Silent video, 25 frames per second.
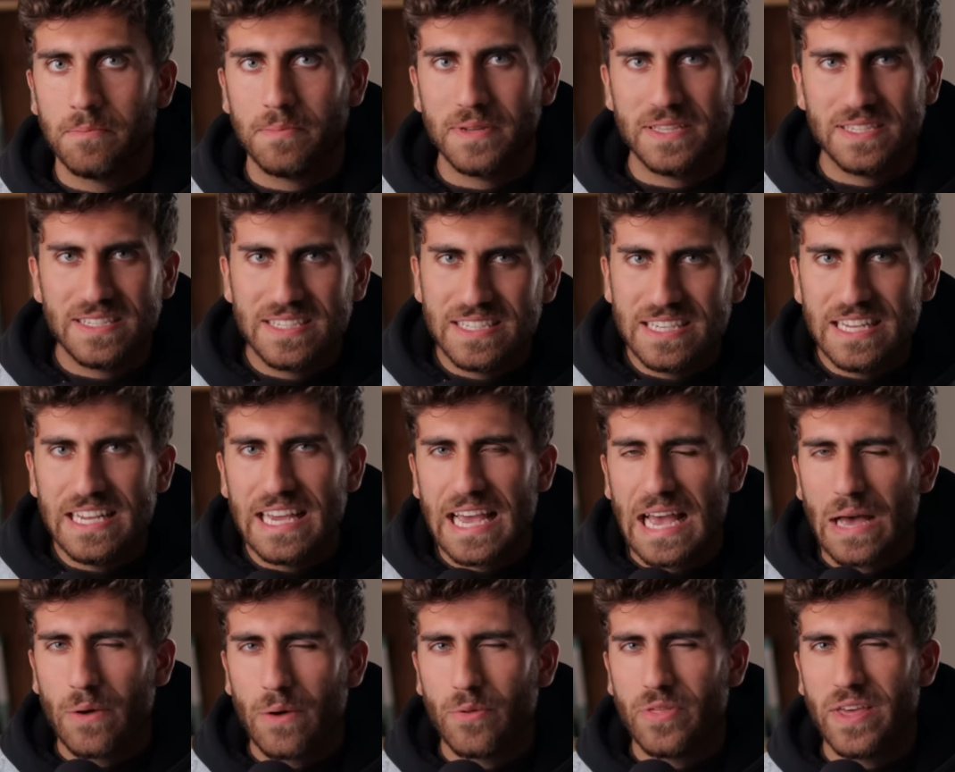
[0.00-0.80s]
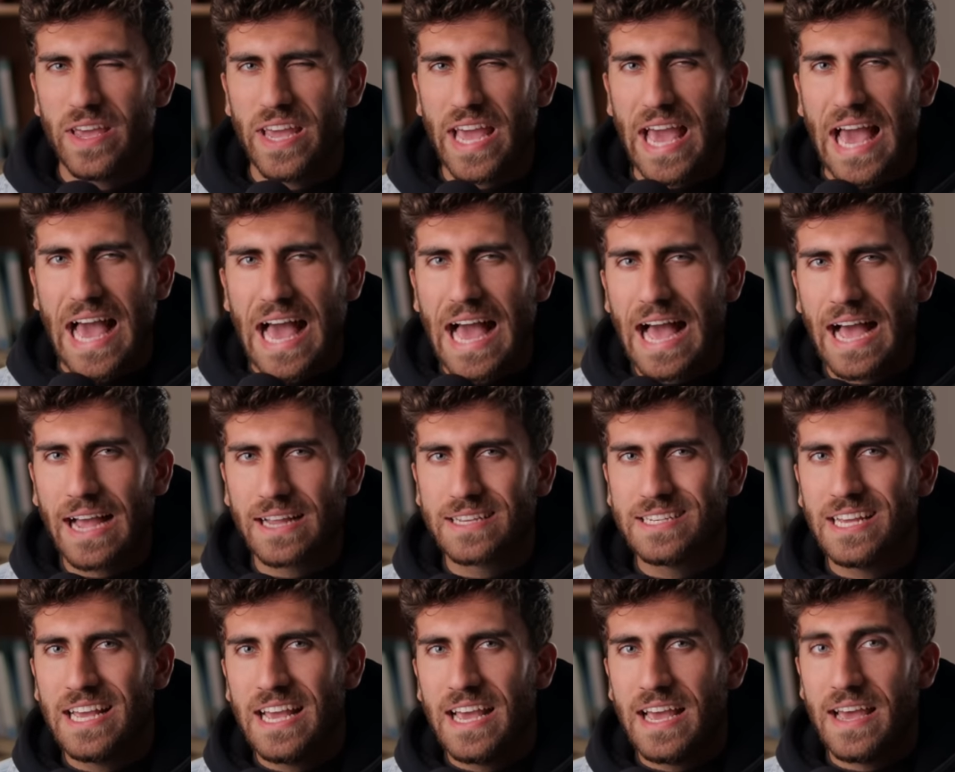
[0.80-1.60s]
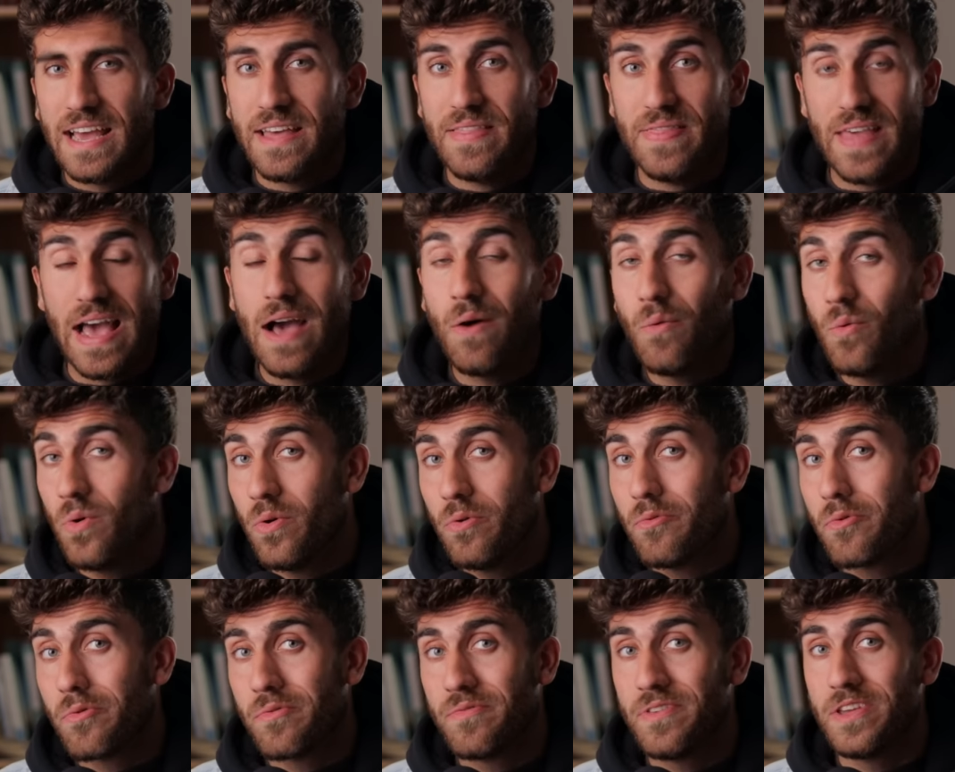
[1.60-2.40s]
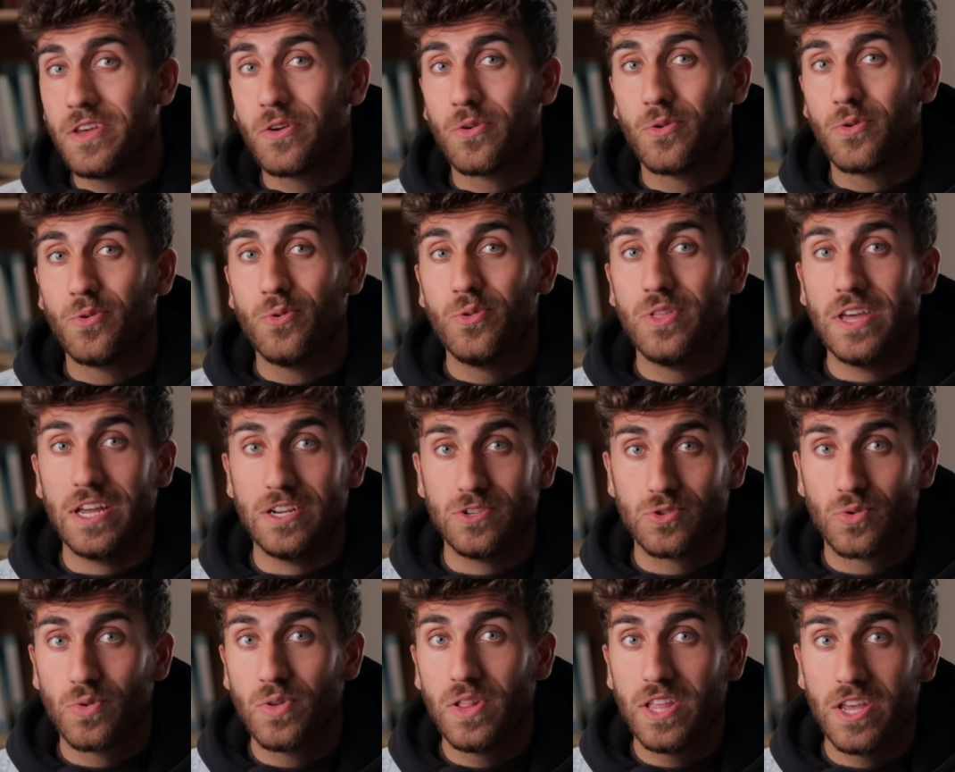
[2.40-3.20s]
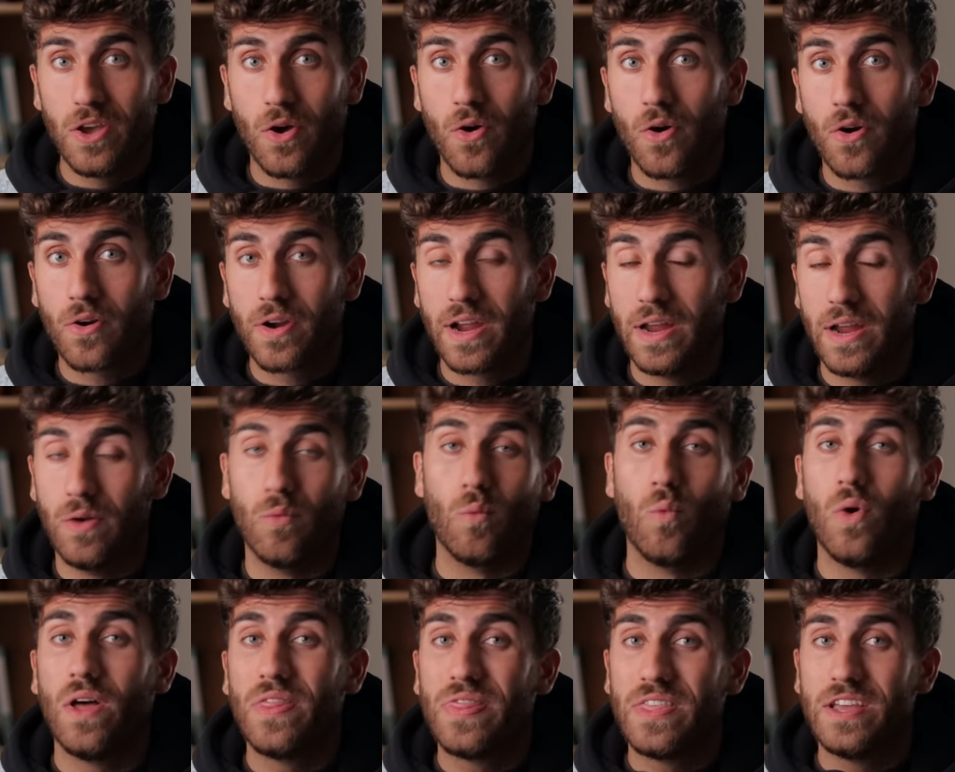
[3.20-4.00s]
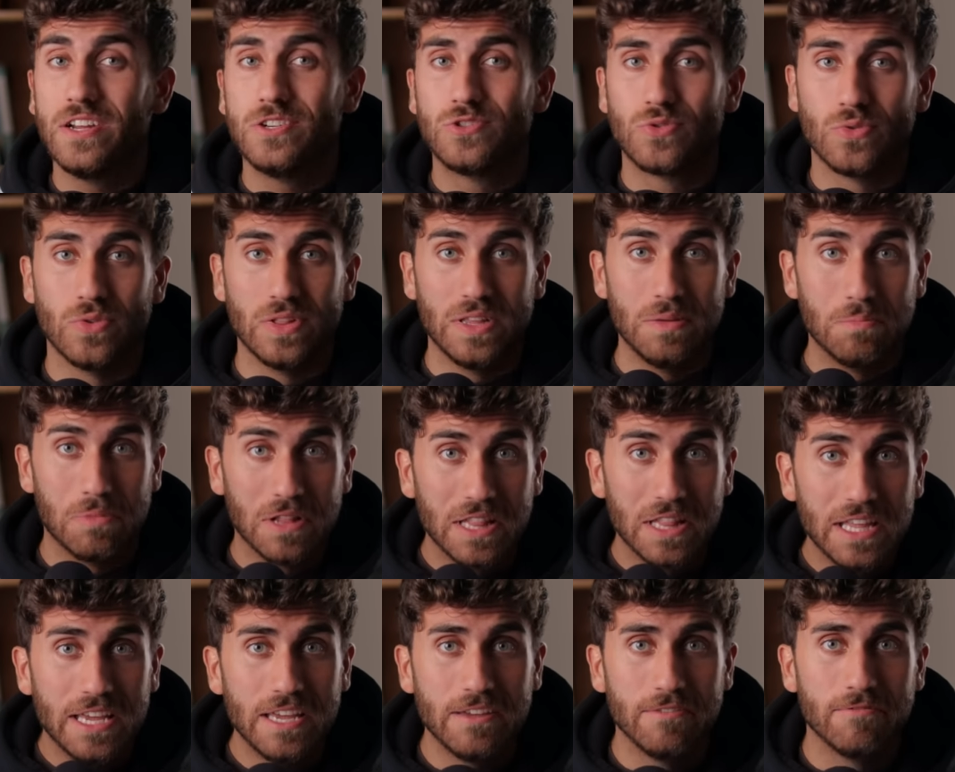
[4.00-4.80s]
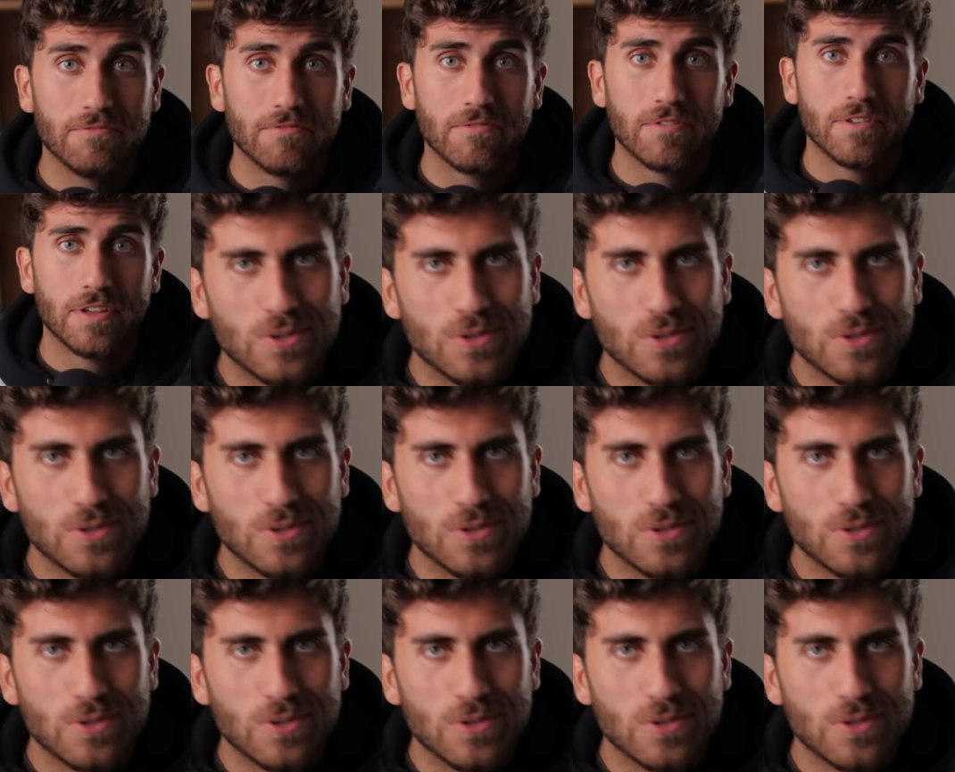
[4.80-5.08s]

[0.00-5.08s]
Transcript: but see how they act, and that will reveal who they truly are and what they truly believe.